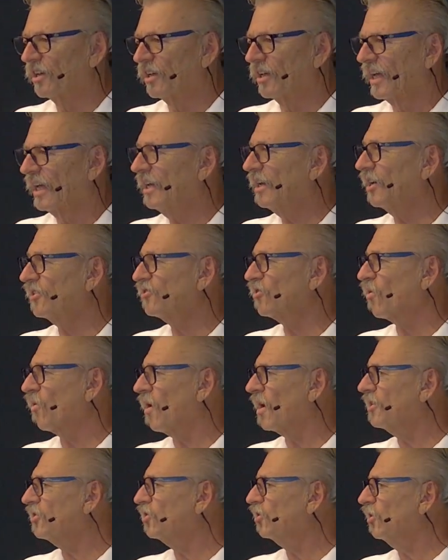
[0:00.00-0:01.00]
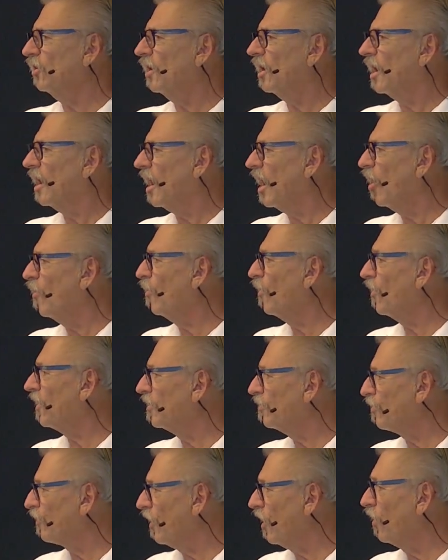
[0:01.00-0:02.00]
He doesn't want you humble
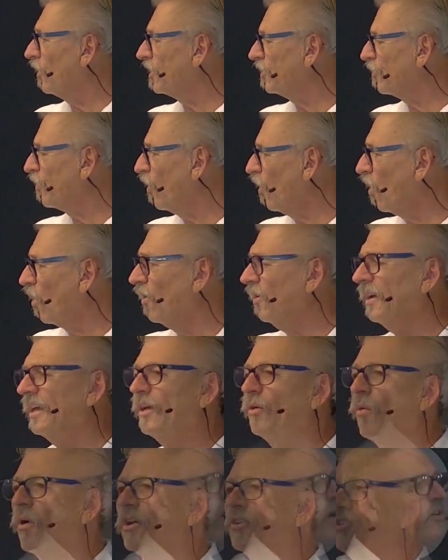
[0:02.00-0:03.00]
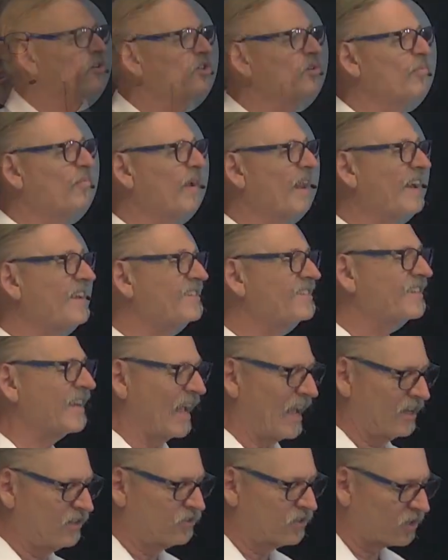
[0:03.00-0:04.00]
and broke and poor. He wants you blessed
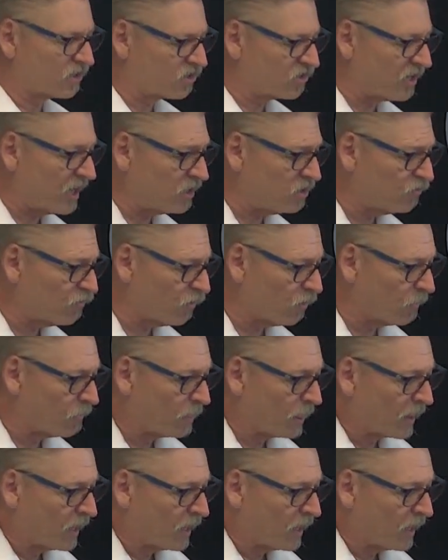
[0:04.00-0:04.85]
and successful.